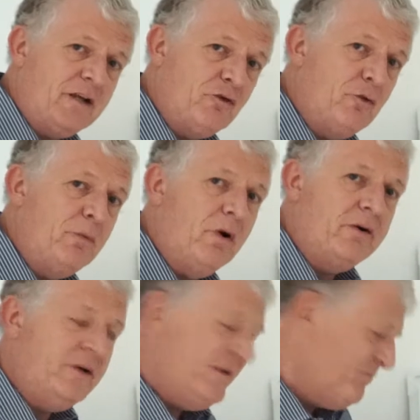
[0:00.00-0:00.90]

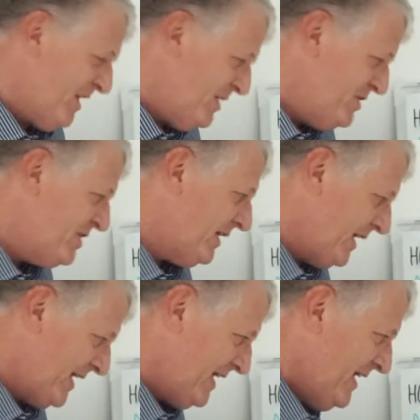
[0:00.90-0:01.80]
Groupon, and you can
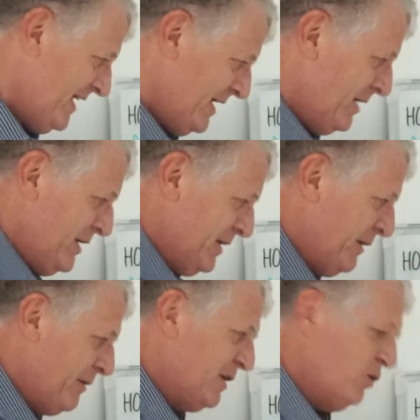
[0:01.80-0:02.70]
like, you know,
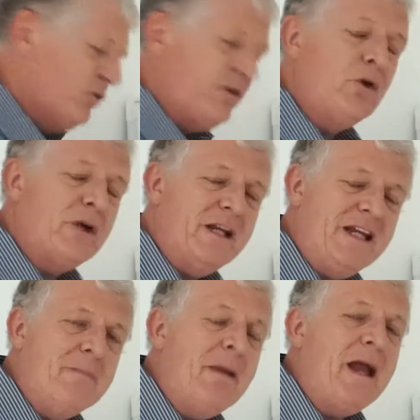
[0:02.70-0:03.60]
you can also look in
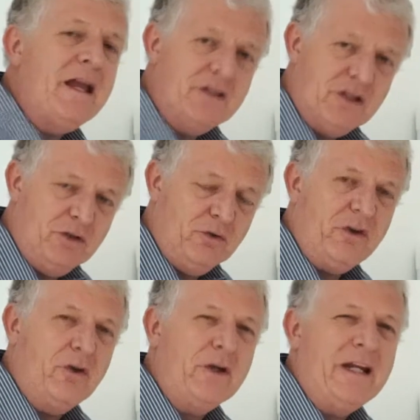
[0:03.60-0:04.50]
eBay and you can
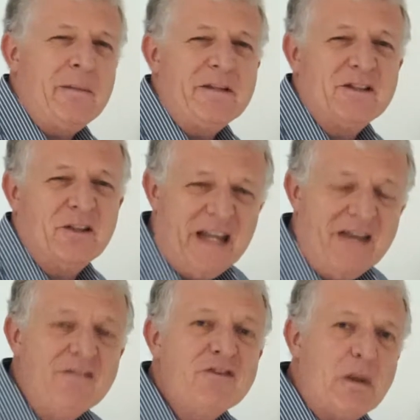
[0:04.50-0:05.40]
also look in Amazon,
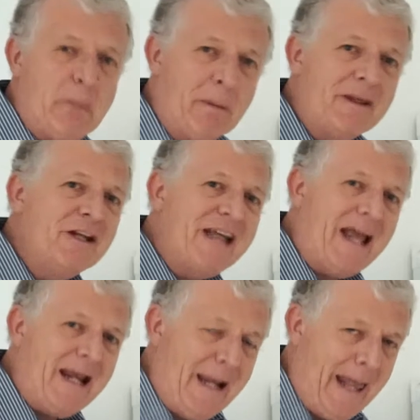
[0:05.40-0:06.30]
even though you're probably going to
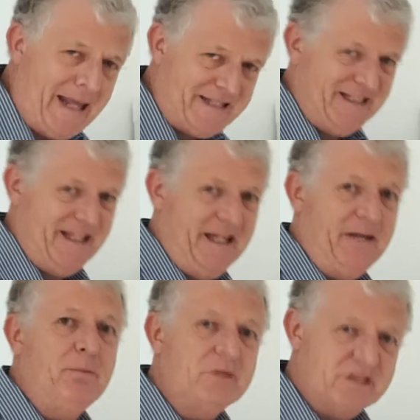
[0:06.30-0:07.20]
get less there,
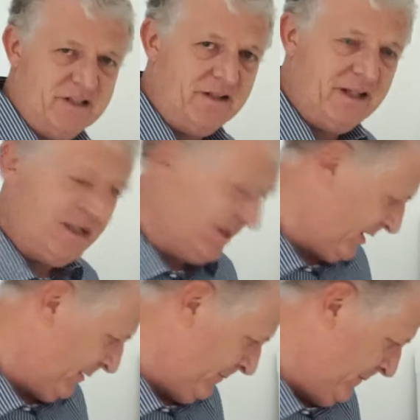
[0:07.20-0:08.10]
but there you go.